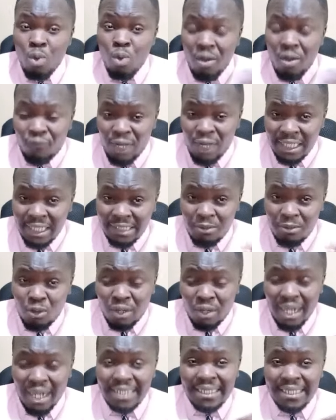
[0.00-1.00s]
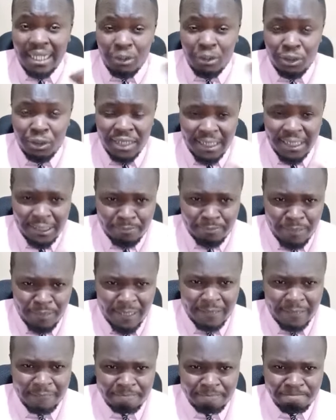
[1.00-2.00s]
Wafula Chebukati cannot
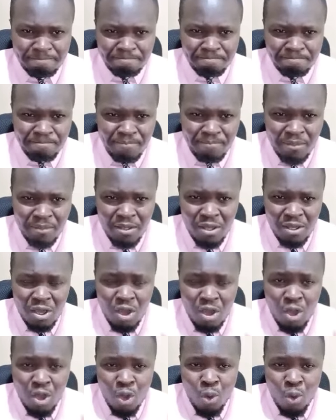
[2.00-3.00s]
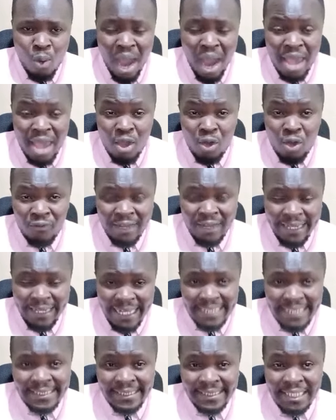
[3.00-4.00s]
explain why on the
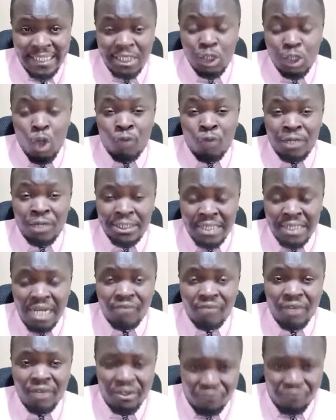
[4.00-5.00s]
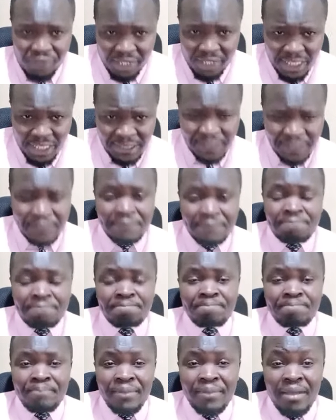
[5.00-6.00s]
last stage of result verification,
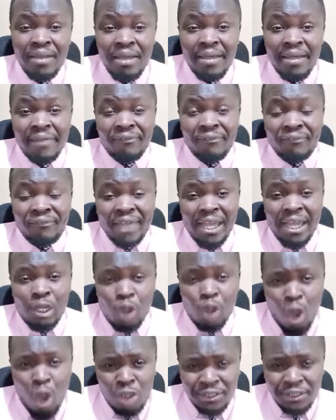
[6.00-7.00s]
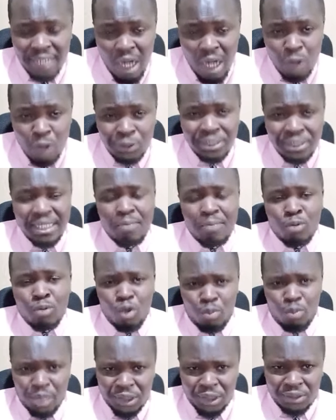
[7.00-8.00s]
they locked out some
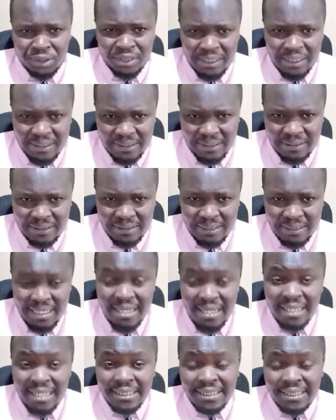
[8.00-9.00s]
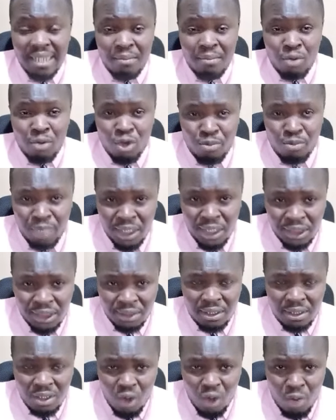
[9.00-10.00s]
commissioners. Some
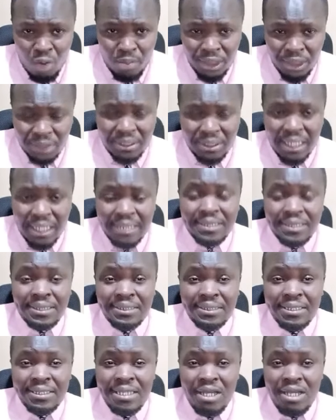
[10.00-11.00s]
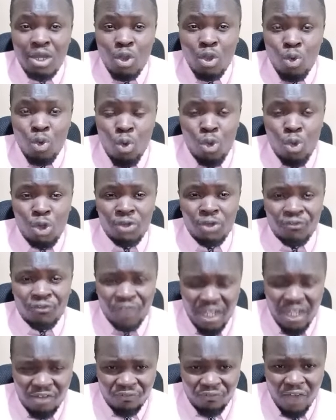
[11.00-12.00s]
commissioners could not
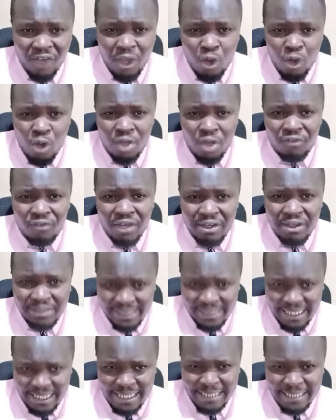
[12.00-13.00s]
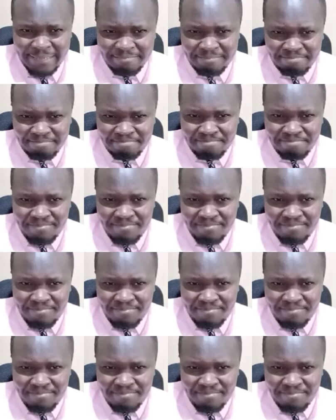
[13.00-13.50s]
verify or even tally